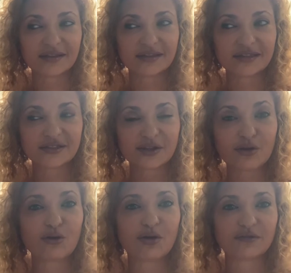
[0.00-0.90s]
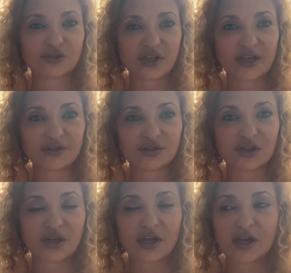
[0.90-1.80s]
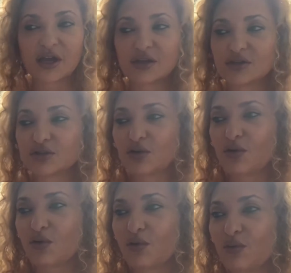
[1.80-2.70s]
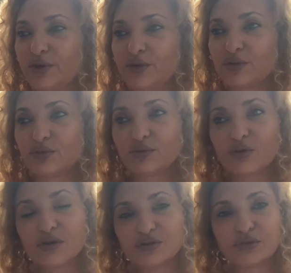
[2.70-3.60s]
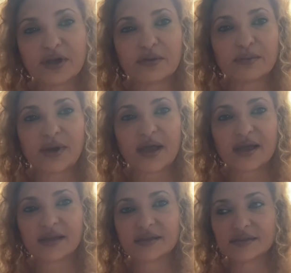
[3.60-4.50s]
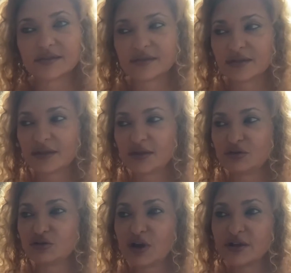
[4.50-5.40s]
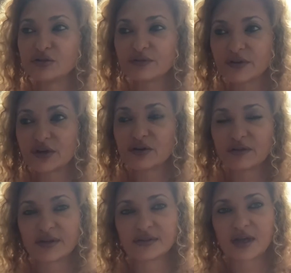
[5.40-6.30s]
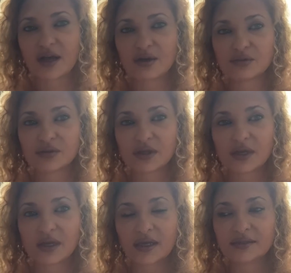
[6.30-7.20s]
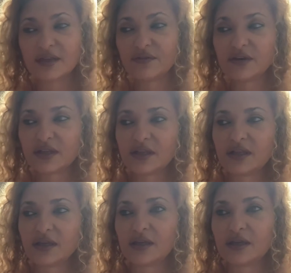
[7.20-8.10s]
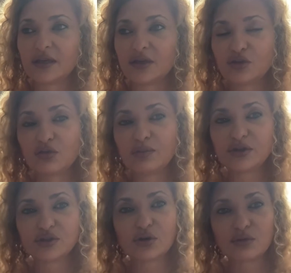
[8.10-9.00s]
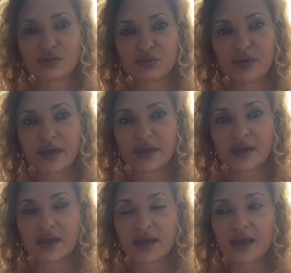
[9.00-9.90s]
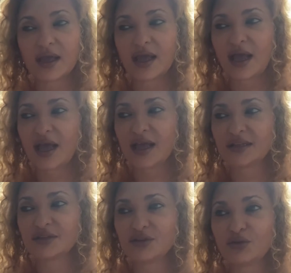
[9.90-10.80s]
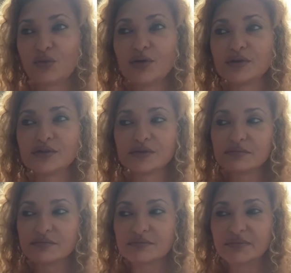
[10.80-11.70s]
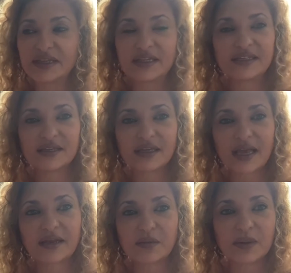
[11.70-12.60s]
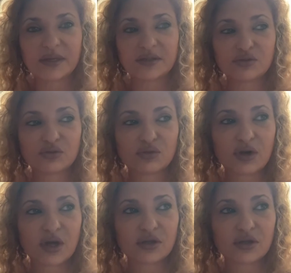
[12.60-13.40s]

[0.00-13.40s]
this law of change. So when you go to Him and you try to figure things out, definitely you will be shown the way, and you won't be needing anybody to